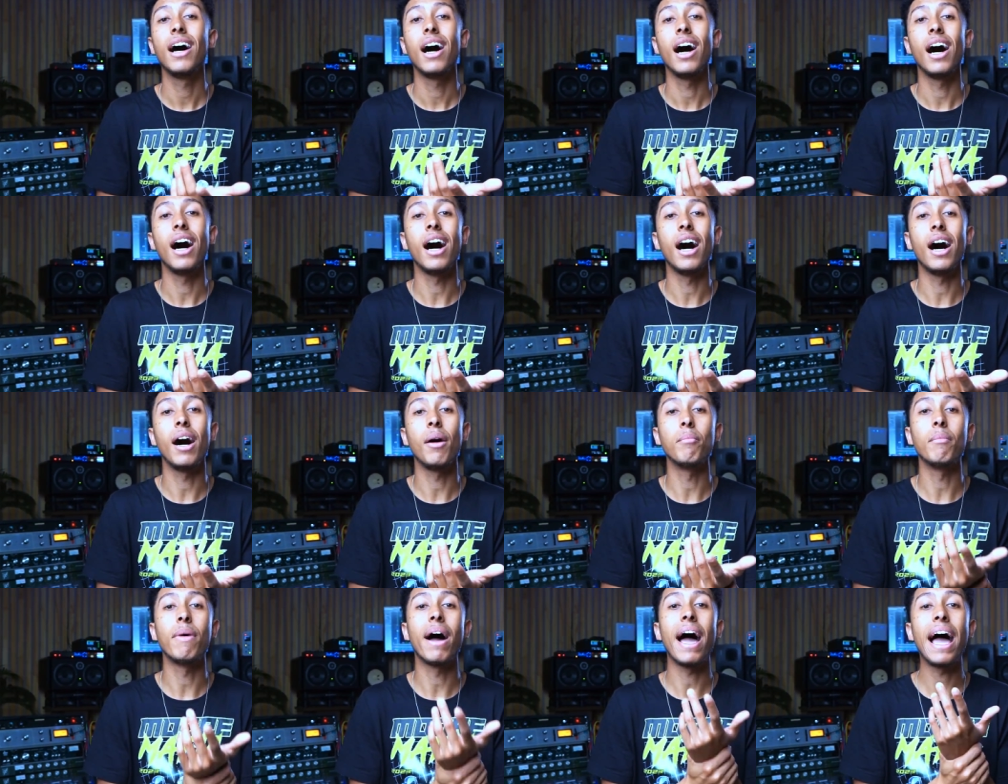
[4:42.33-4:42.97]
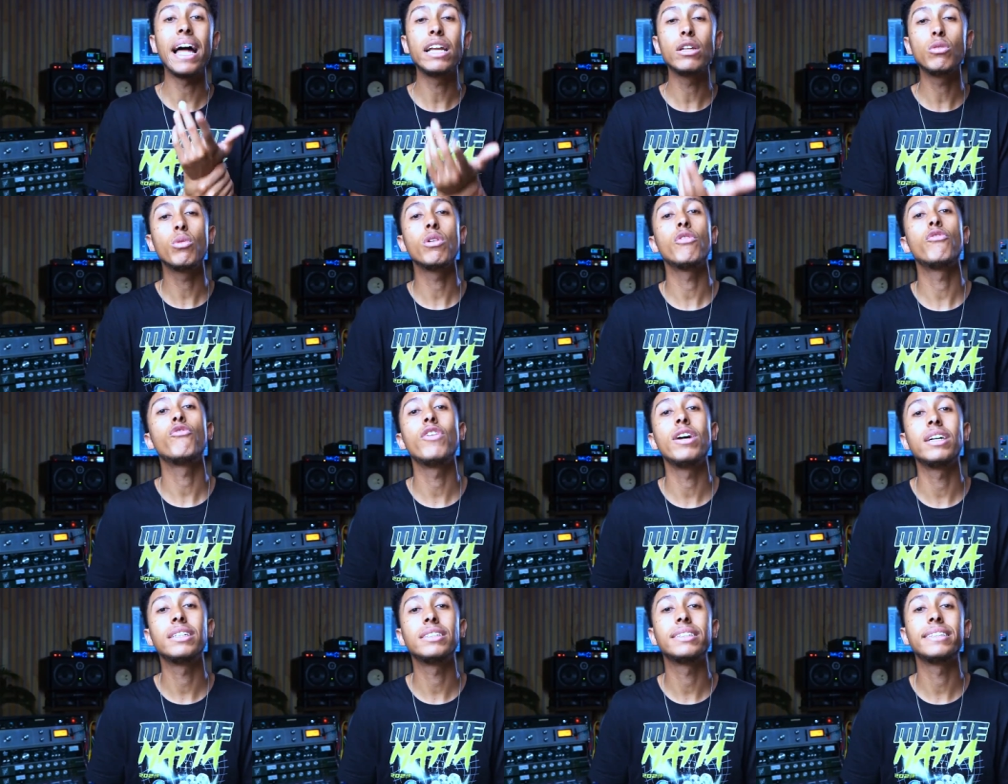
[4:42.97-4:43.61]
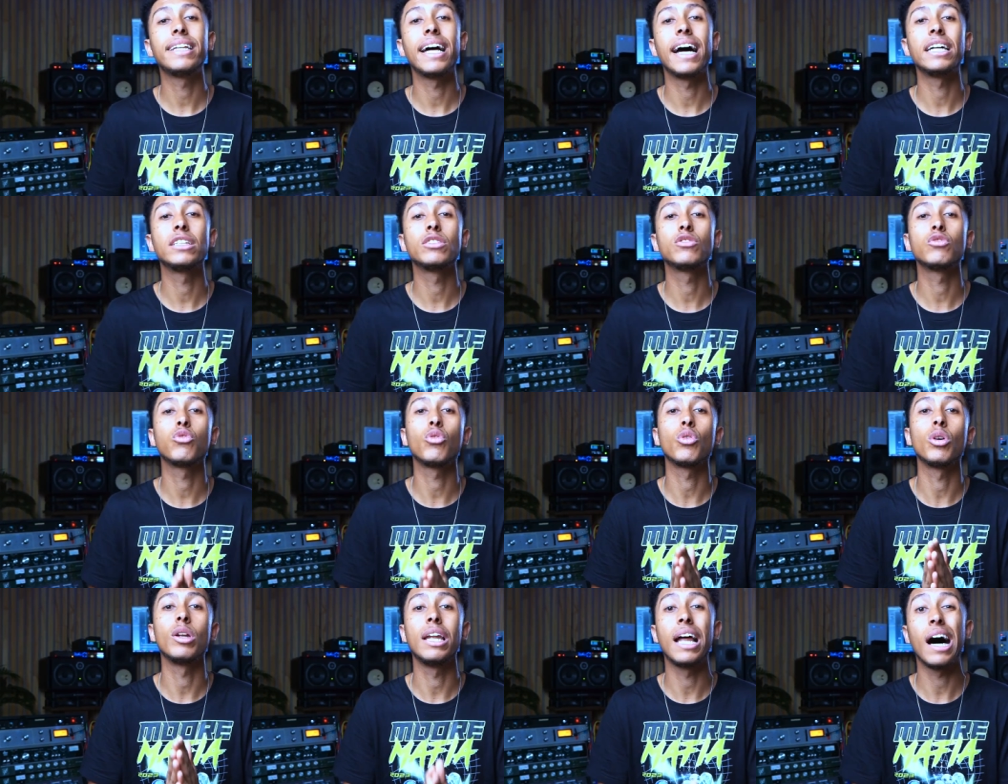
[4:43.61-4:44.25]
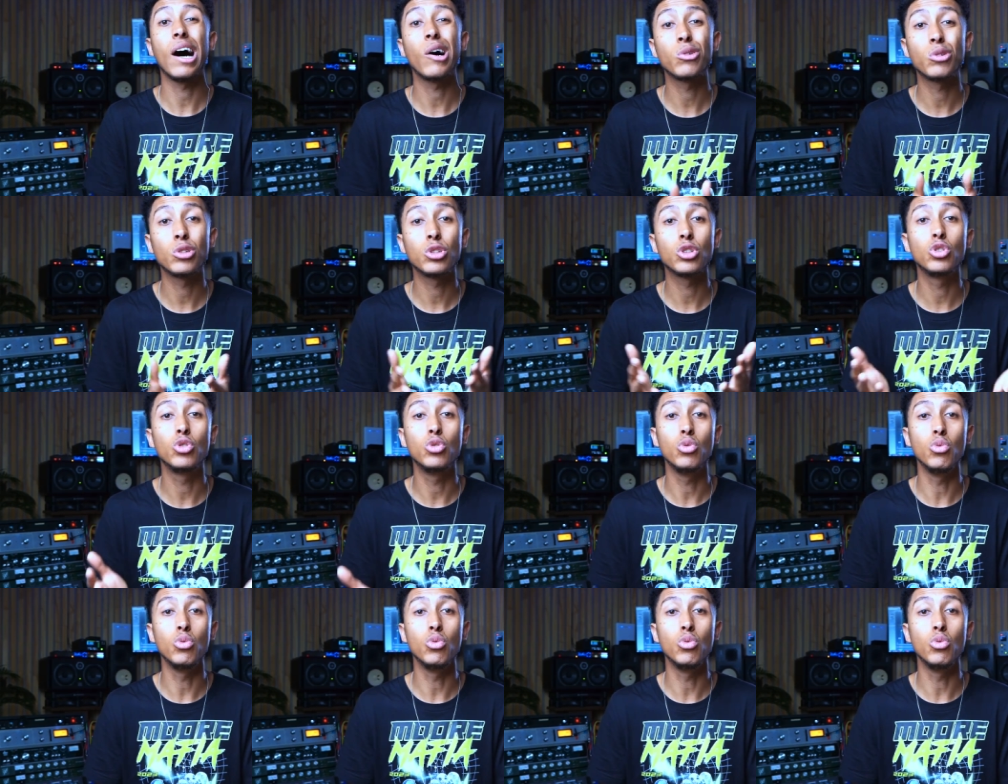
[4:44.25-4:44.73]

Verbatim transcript: LUFS stands for Loudness